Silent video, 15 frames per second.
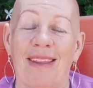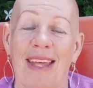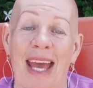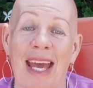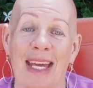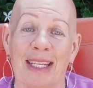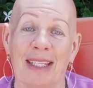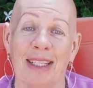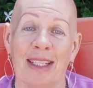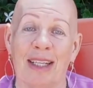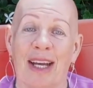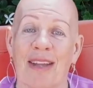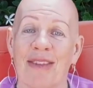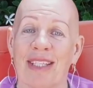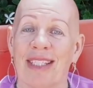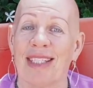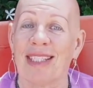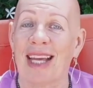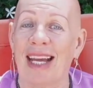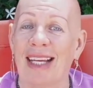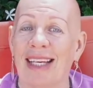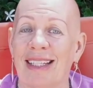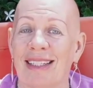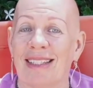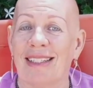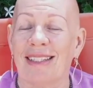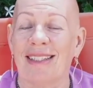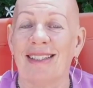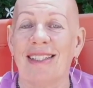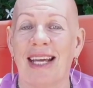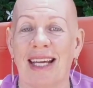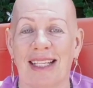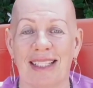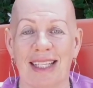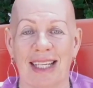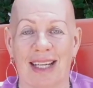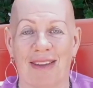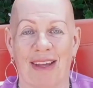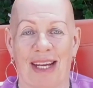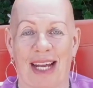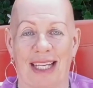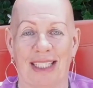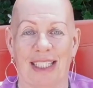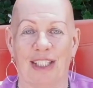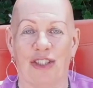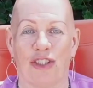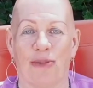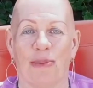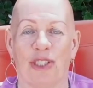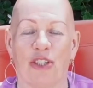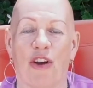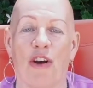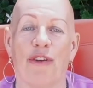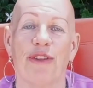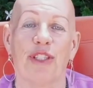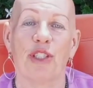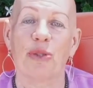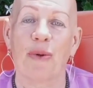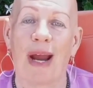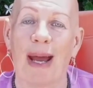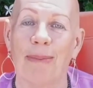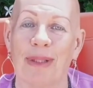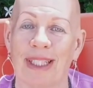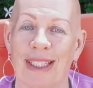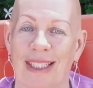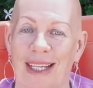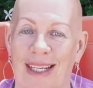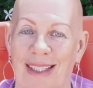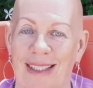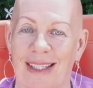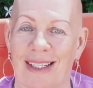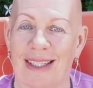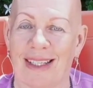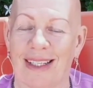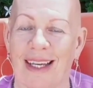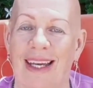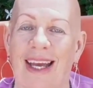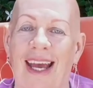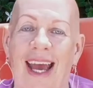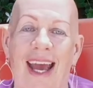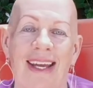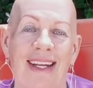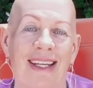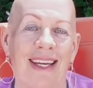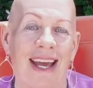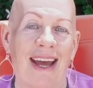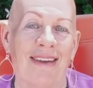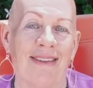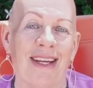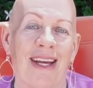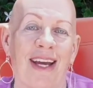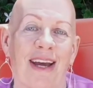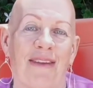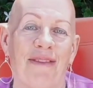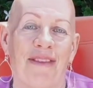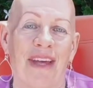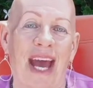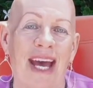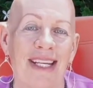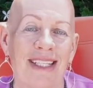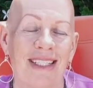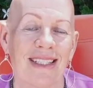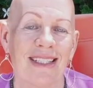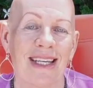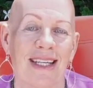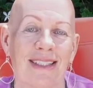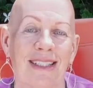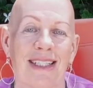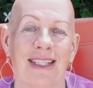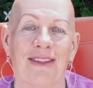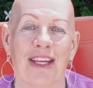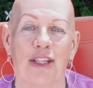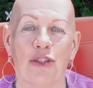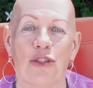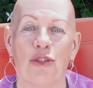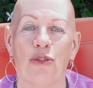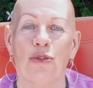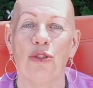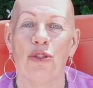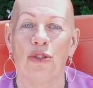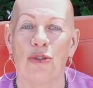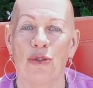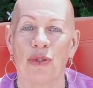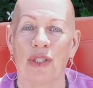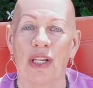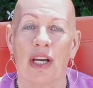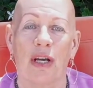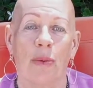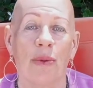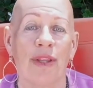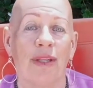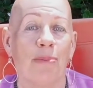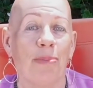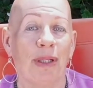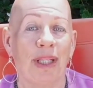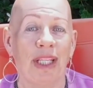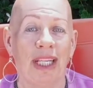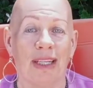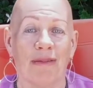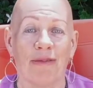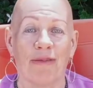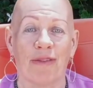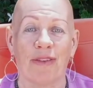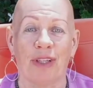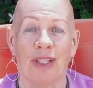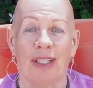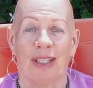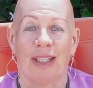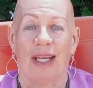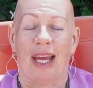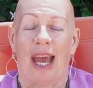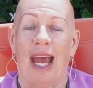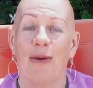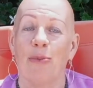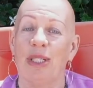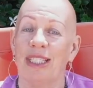Then the second technique that I teach them is called the scrambling technique. And again, that is a technique that you use with a belief. And